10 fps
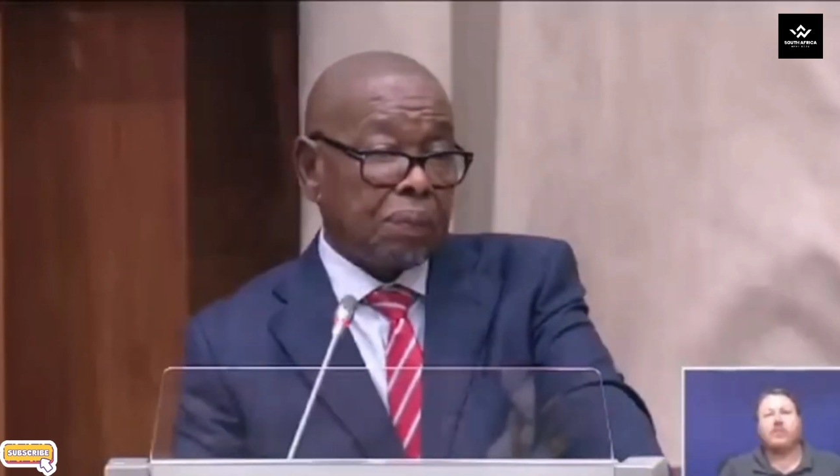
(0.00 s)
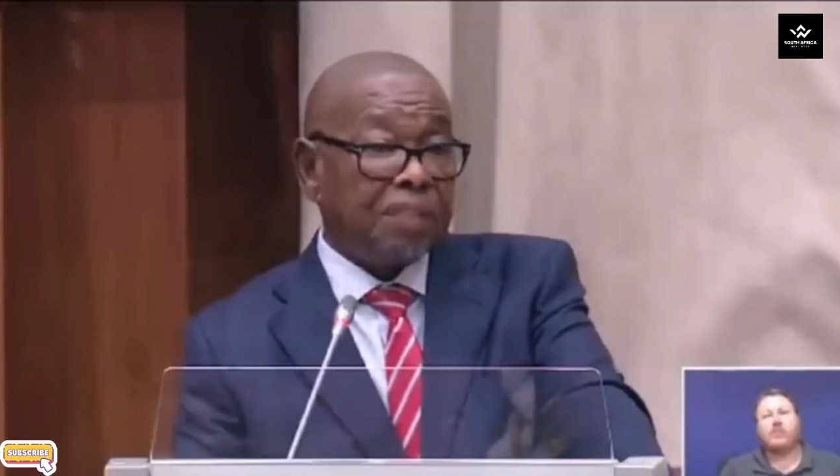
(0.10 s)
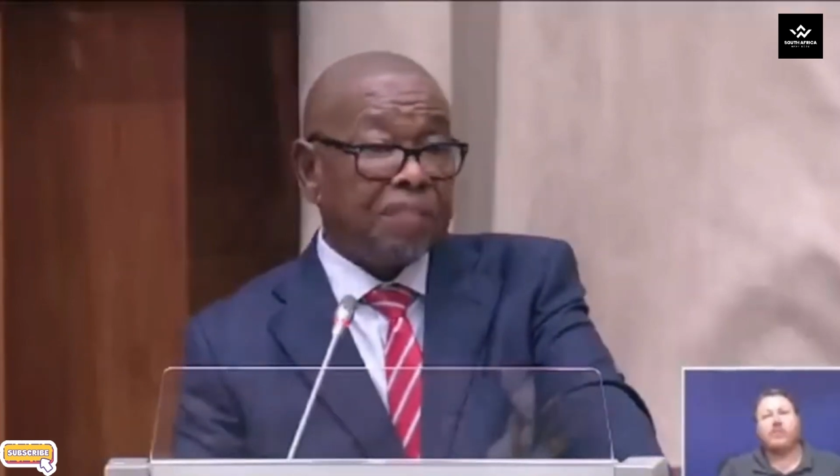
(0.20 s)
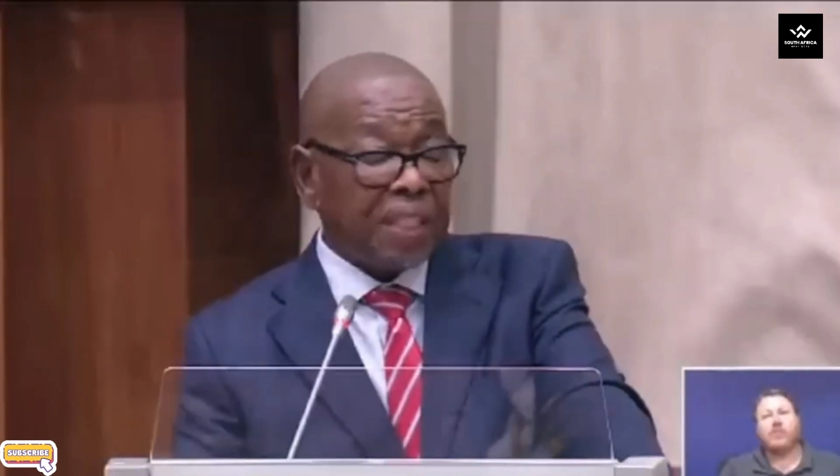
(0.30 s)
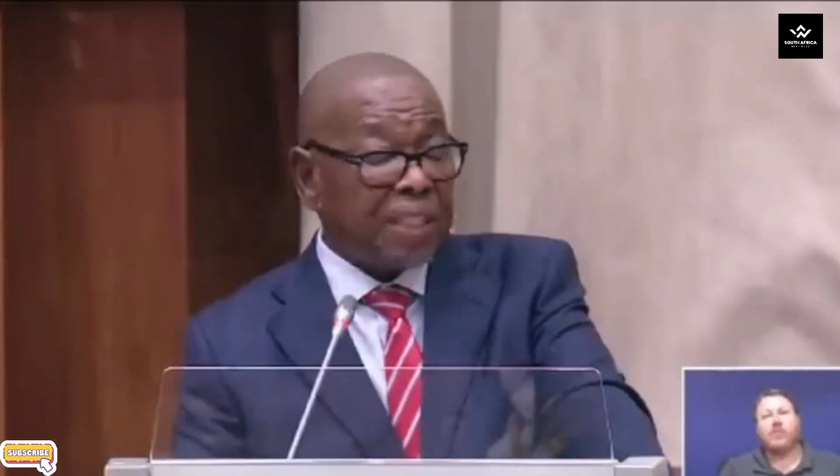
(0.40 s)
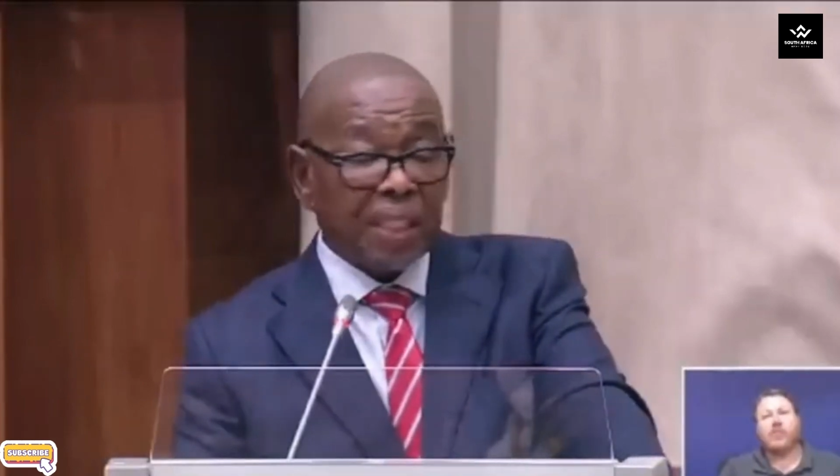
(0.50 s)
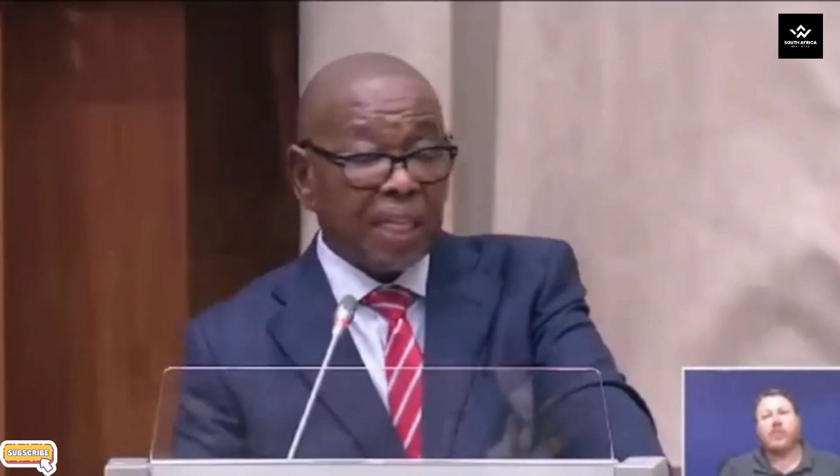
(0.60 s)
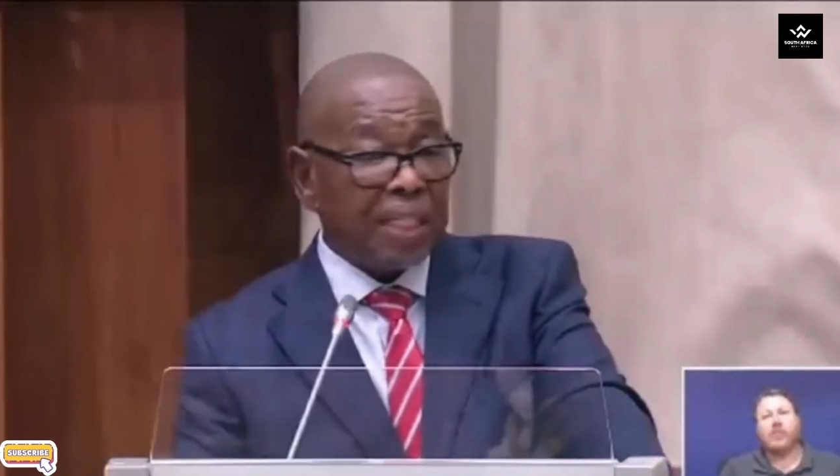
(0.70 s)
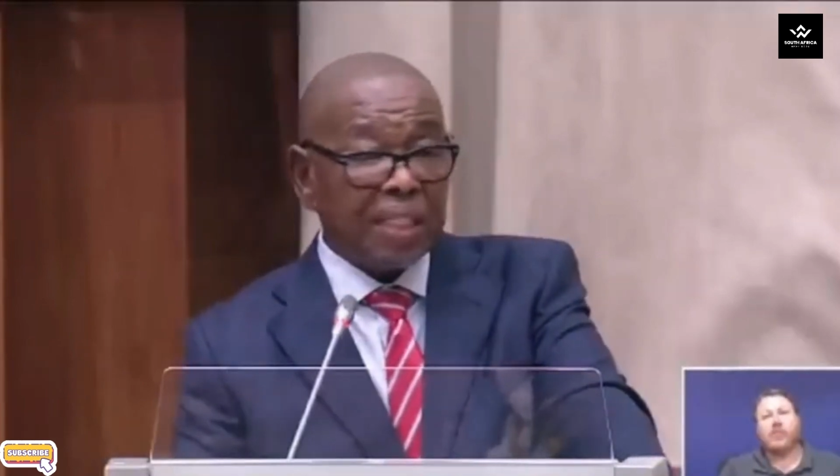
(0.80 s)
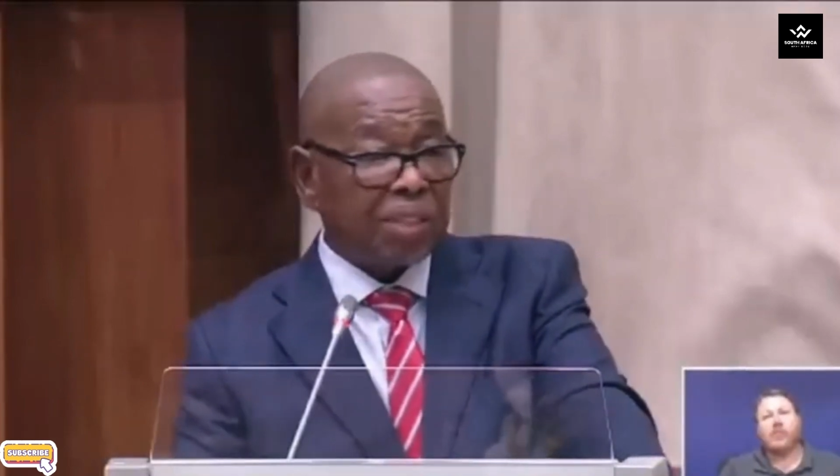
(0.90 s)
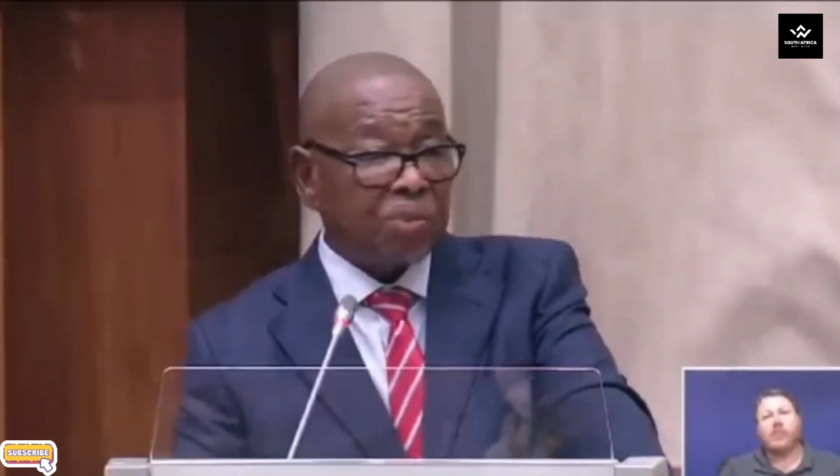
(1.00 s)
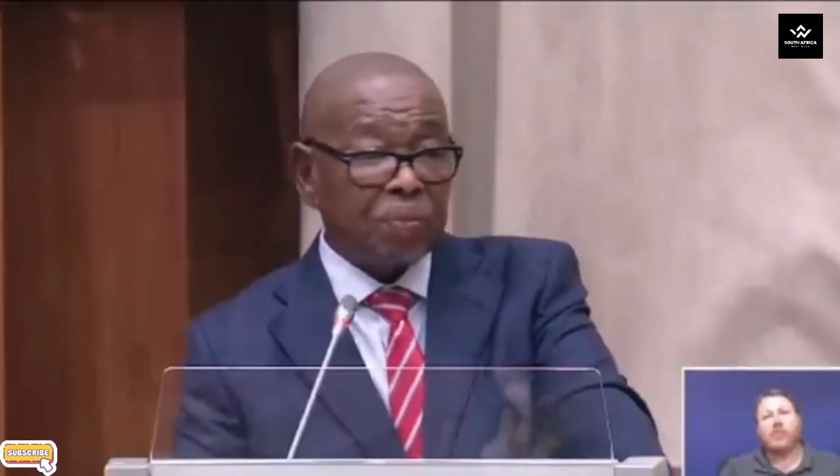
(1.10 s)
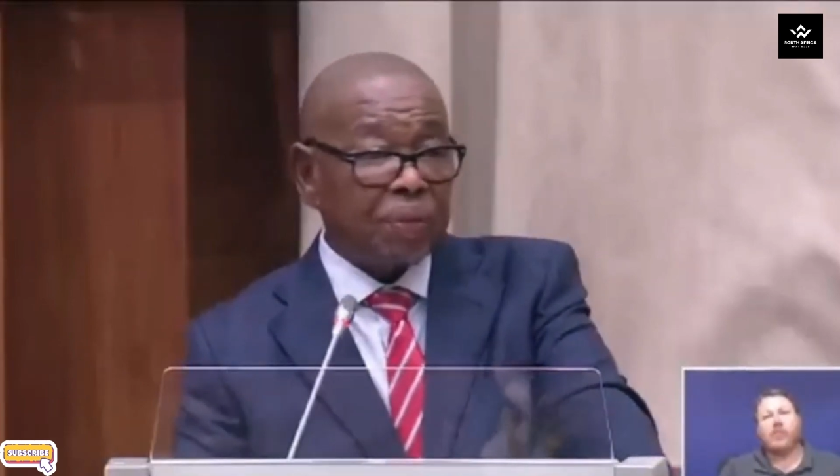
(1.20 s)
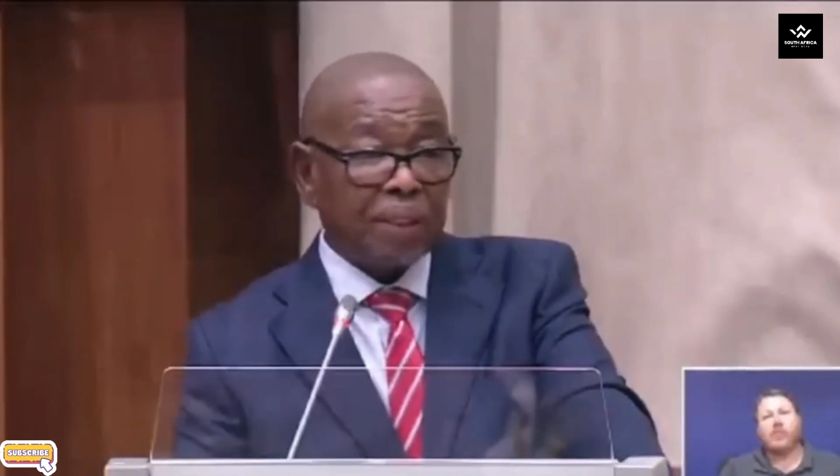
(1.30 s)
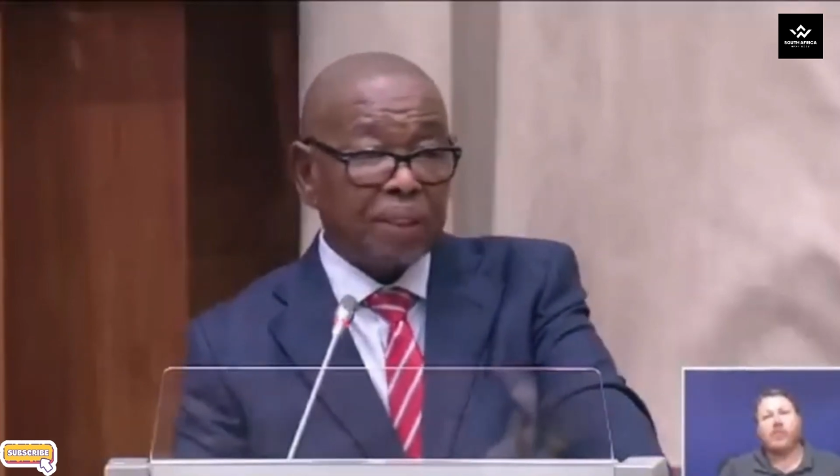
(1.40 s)
Even as the ANC,
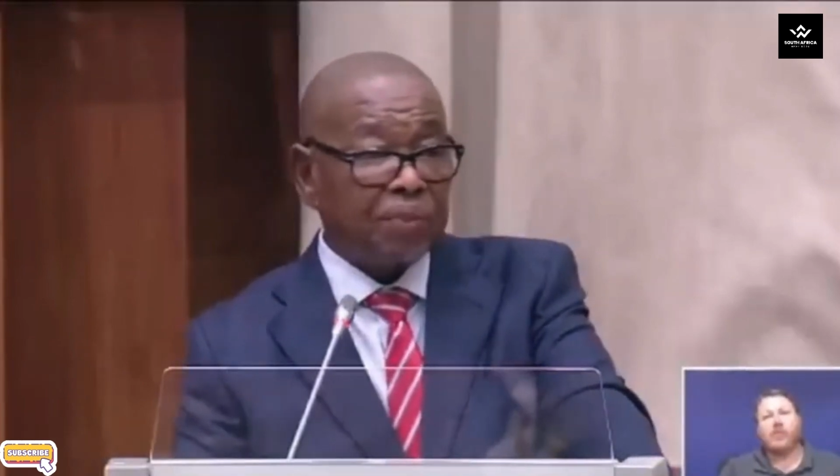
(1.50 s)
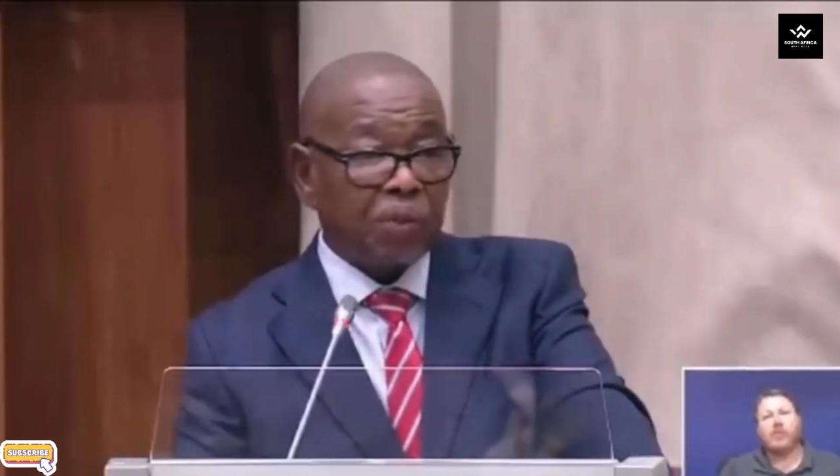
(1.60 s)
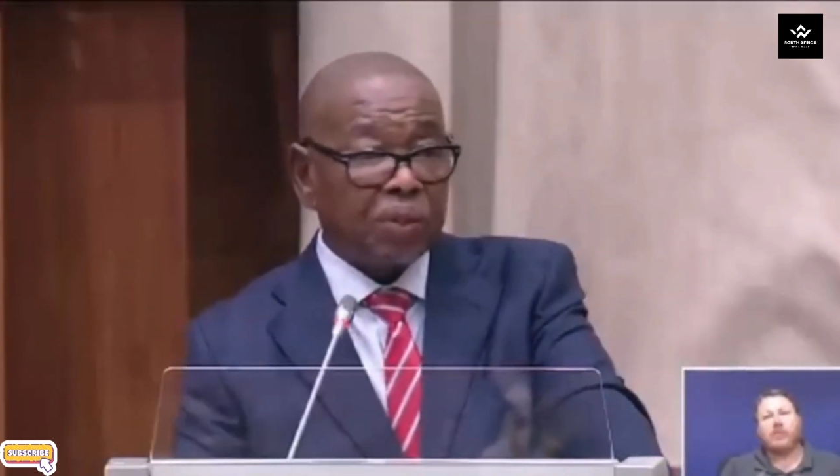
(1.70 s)
we might have